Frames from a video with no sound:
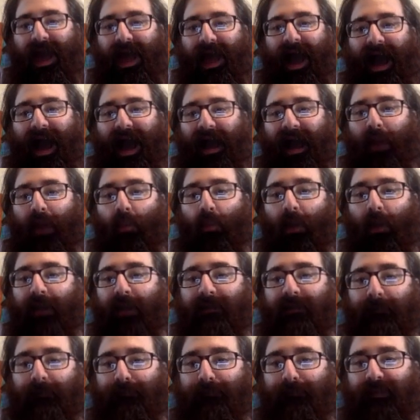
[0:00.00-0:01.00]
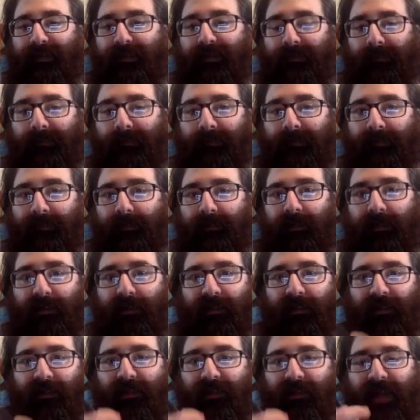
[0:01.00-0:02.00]
I want to build
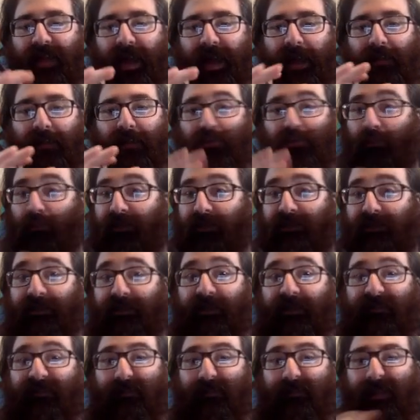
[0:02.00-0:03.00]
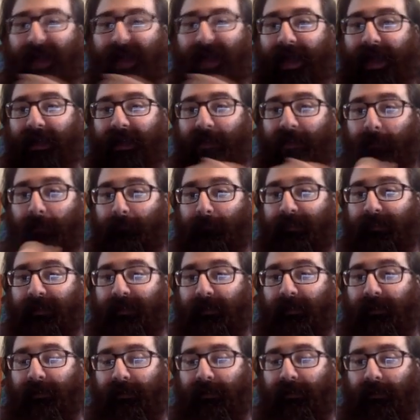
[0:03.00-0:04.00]
that, so this gives me a and
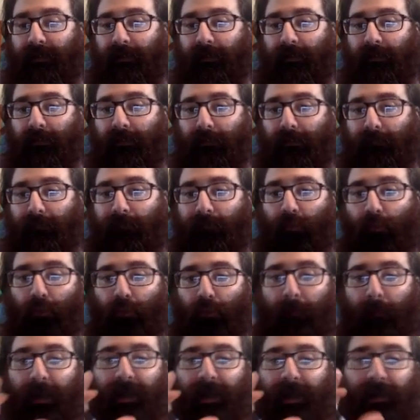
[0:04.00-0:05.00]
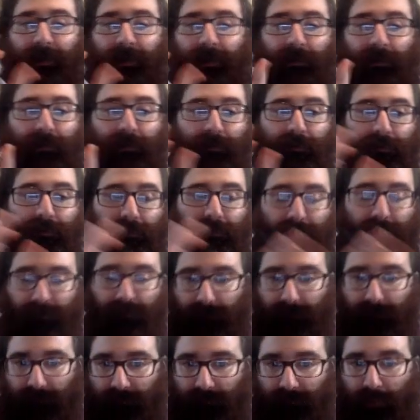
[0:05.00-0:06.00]
b for my
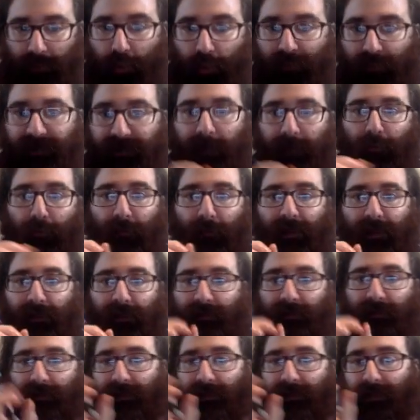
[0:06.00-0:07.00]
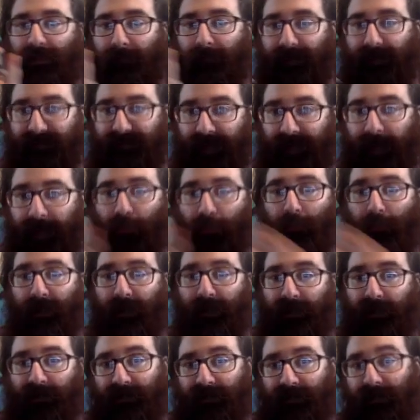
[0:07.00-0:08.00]
cosine omega t and my sine
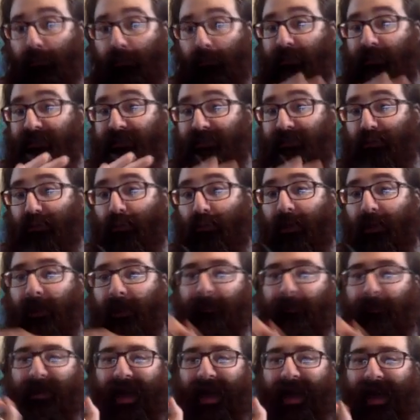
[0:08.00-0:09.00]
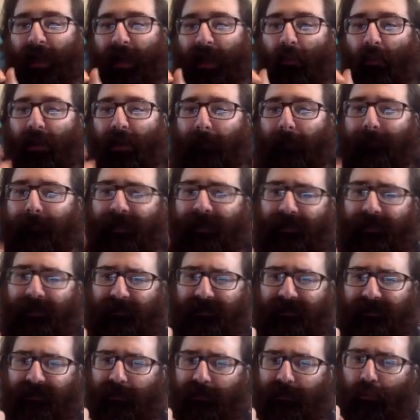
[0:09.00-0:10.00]
omega t, which is great, but I want to make
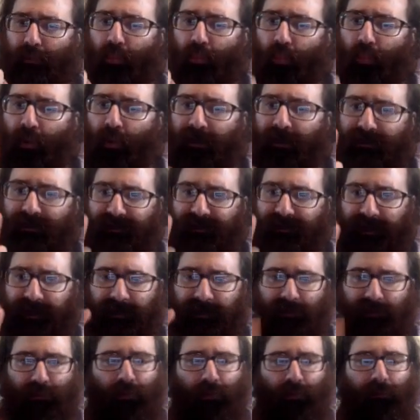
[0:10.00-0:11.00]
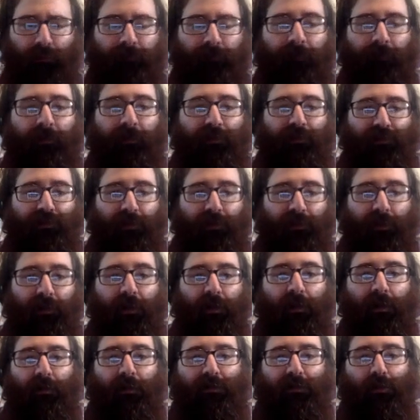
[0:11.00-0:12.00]
this into one sinusoidal function.
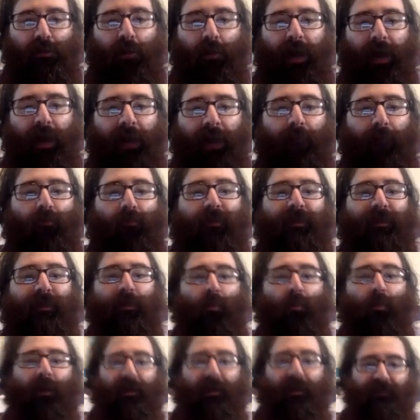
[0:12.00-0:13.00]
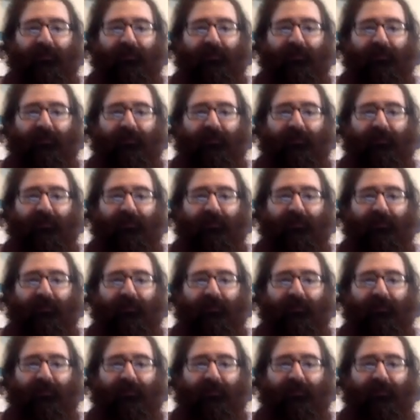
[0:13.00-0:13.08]
So I really want to